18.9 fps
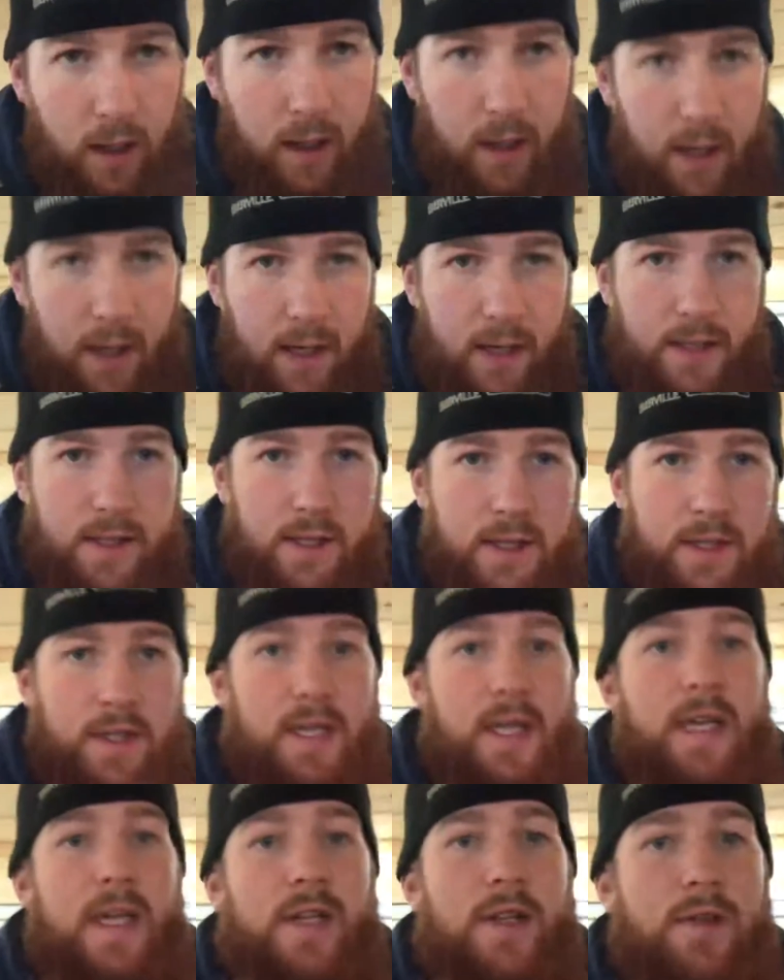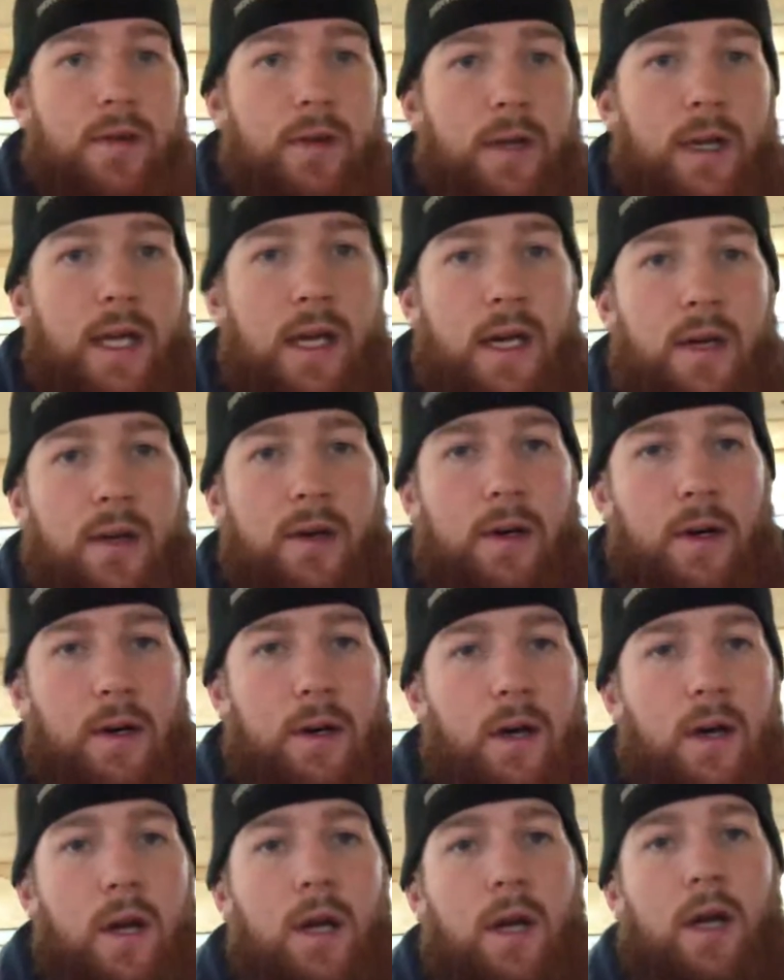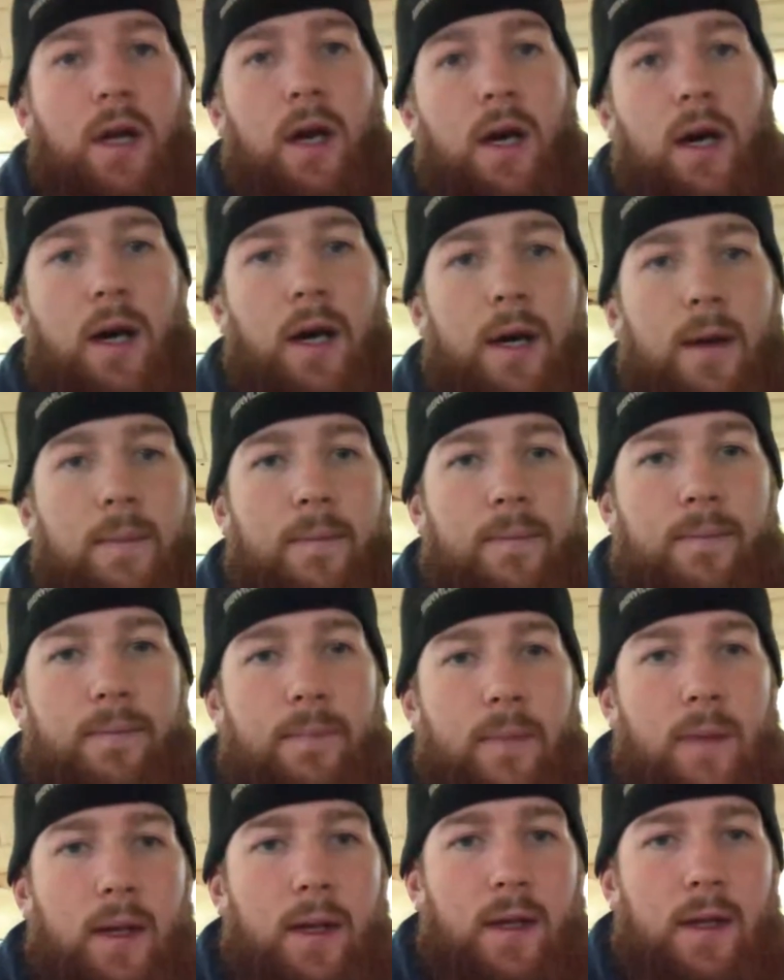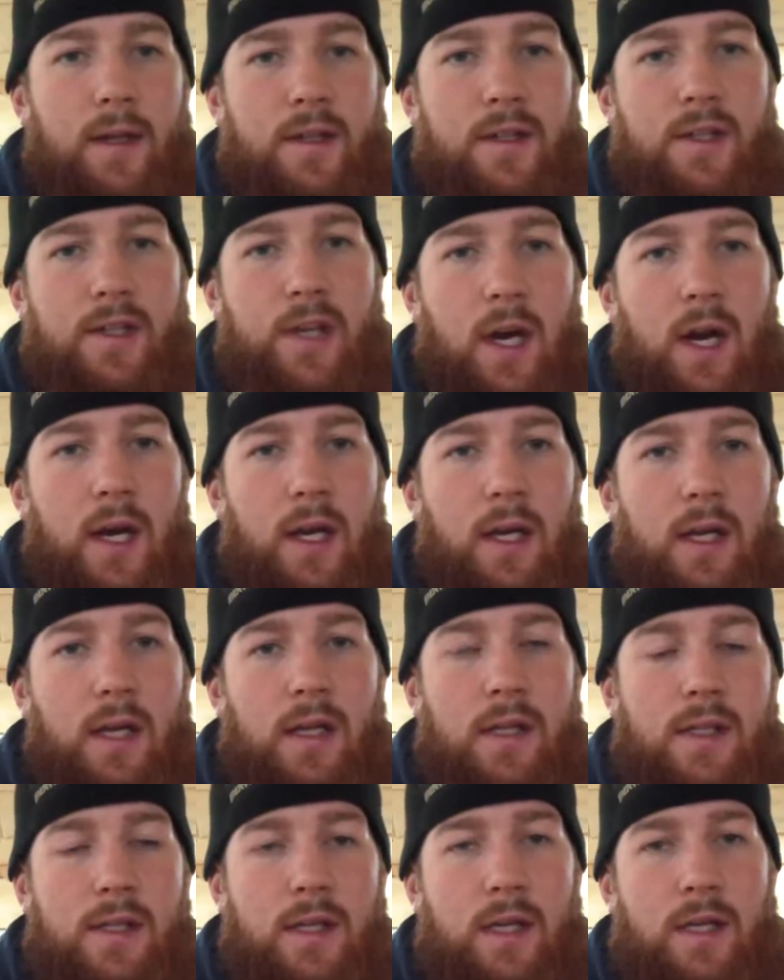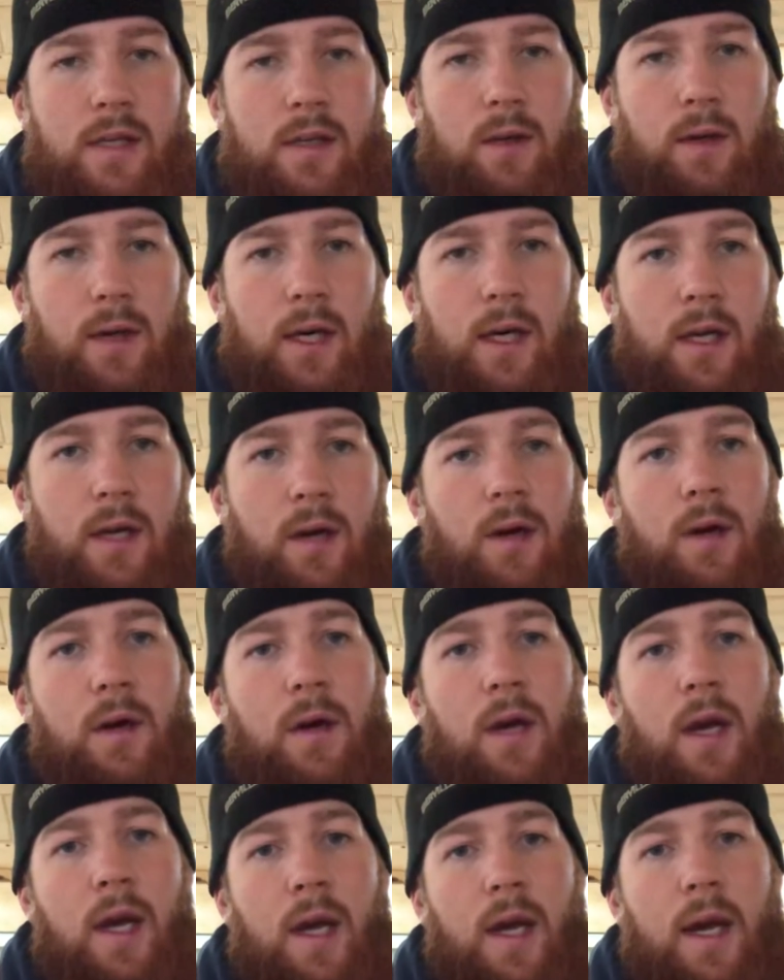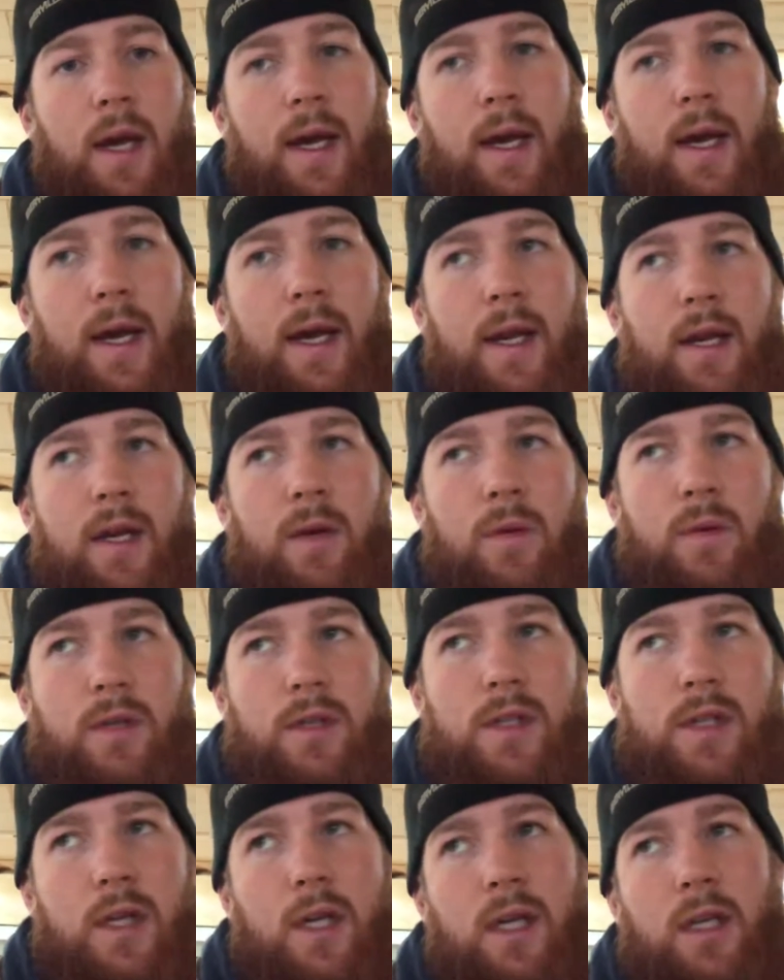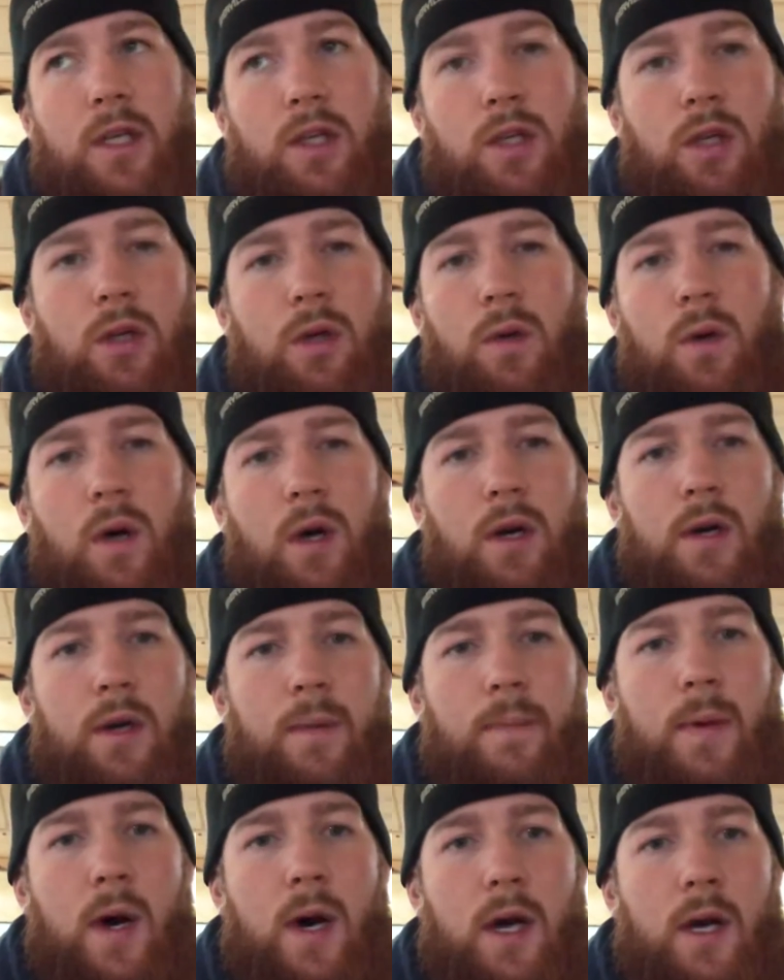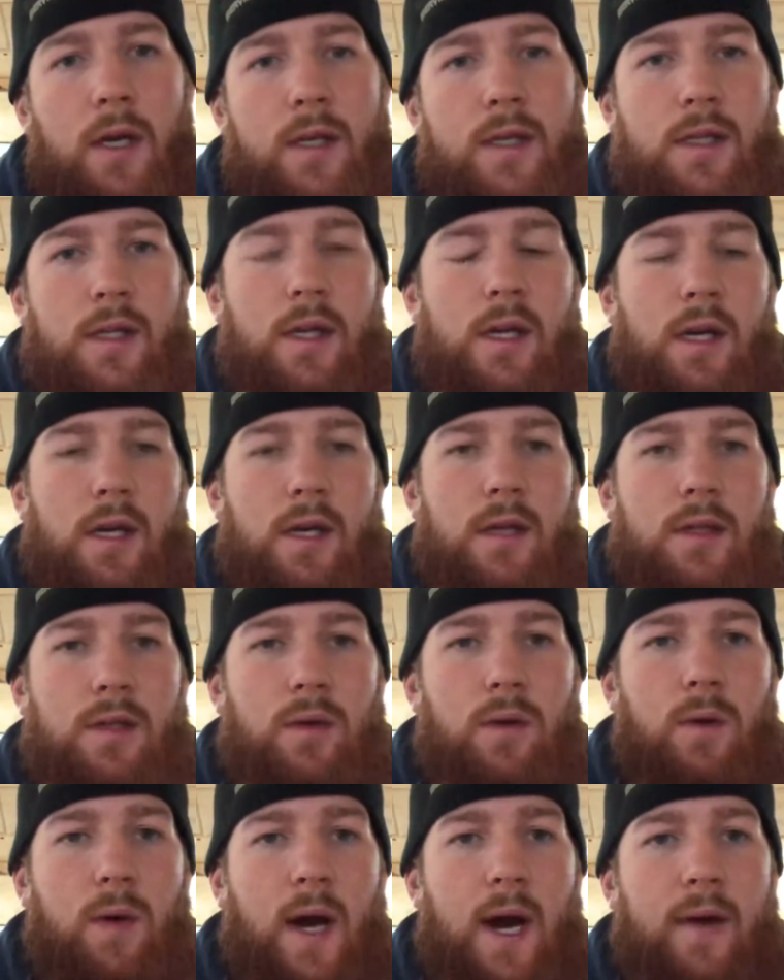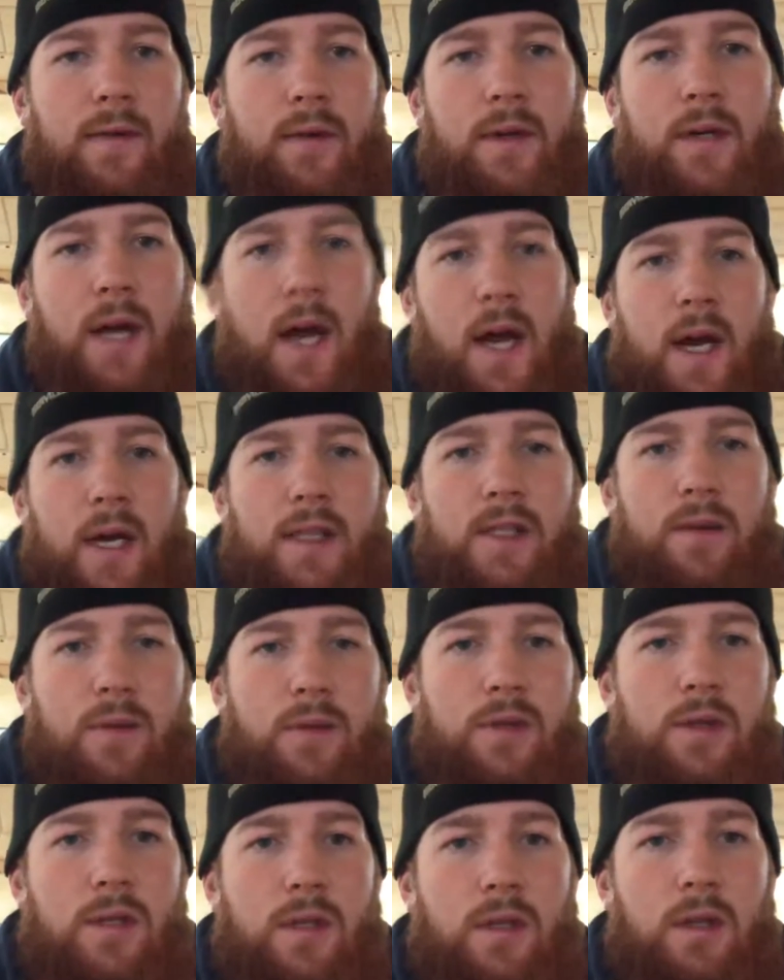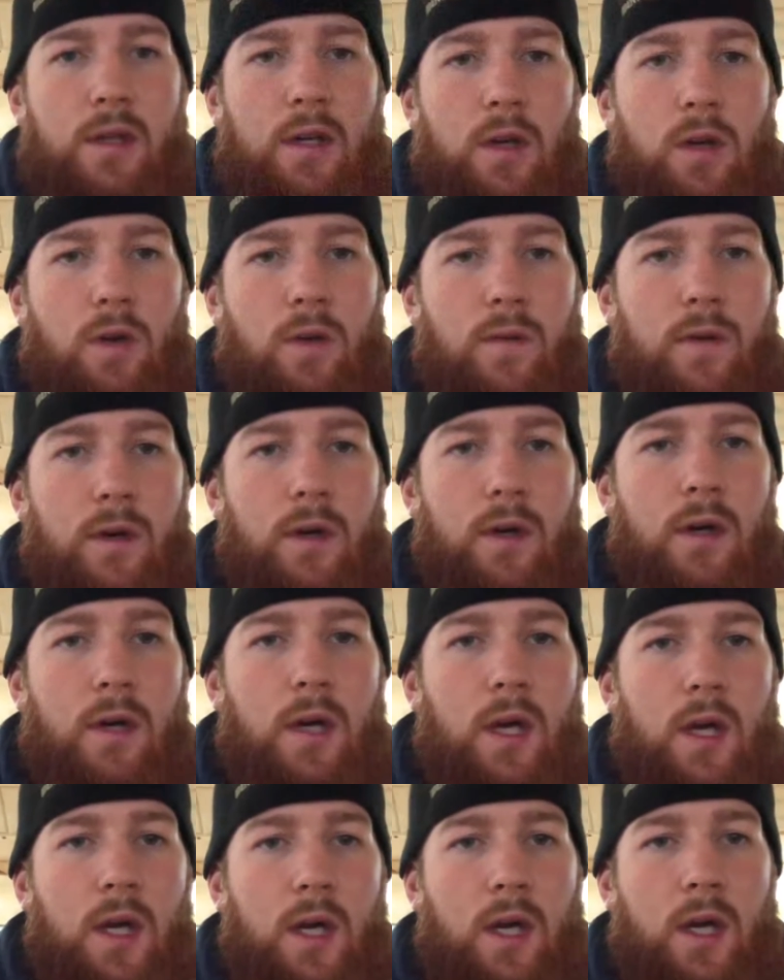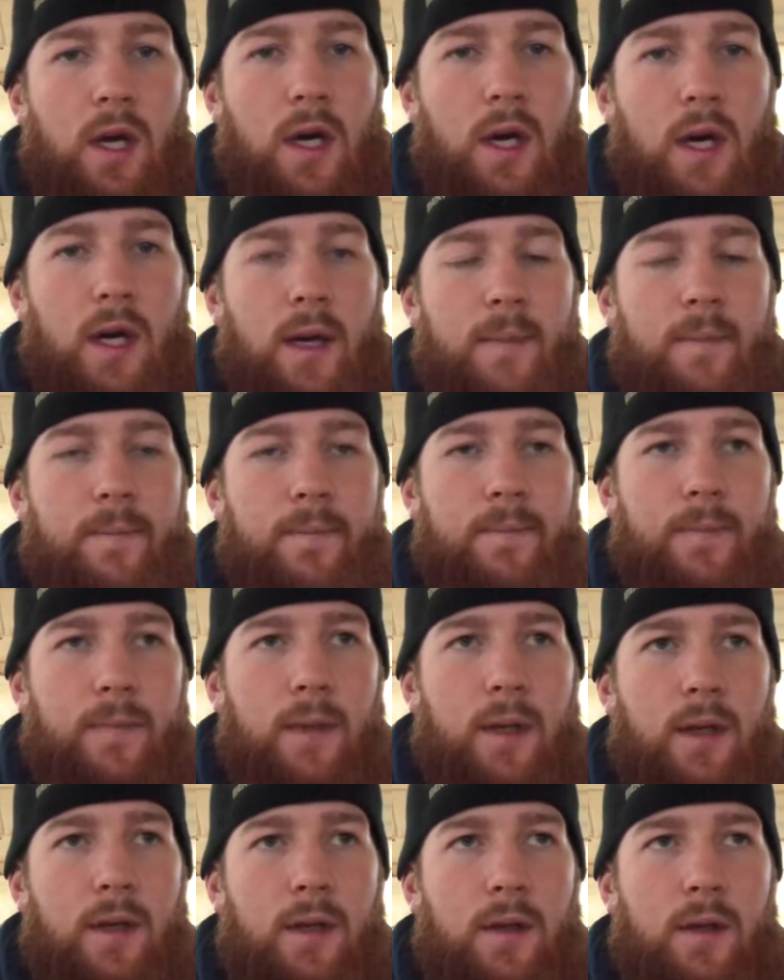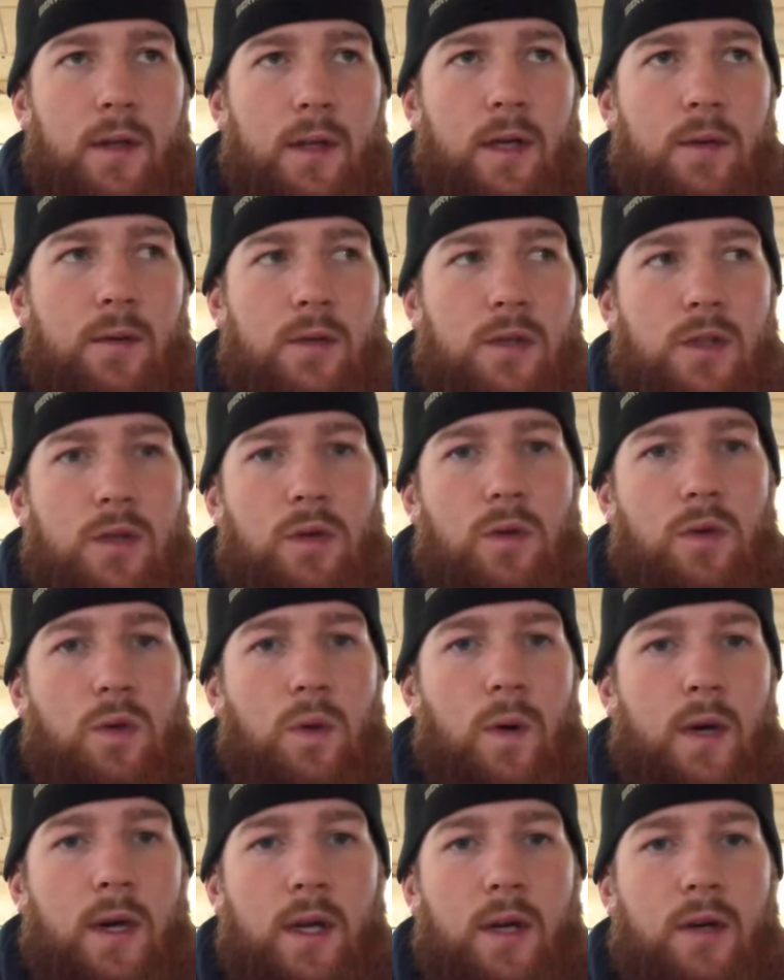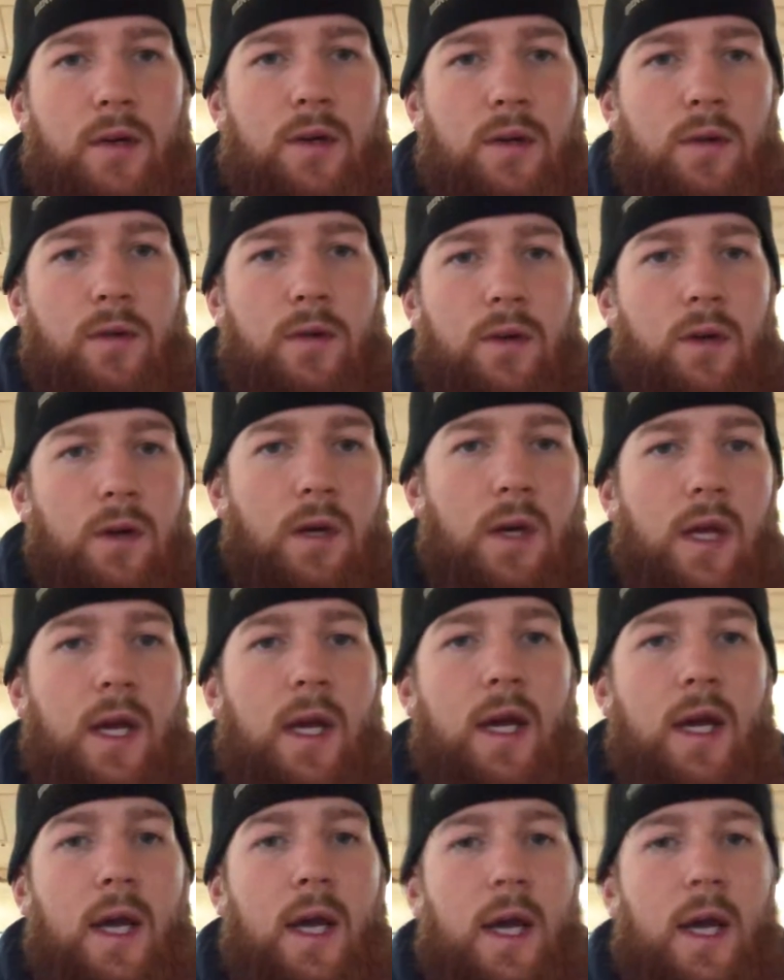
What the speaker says: it's a diesel heater. It's a Chinese diesel heater, and it was like $200. So after tax, it was just a little over. I think it was 220 or 230.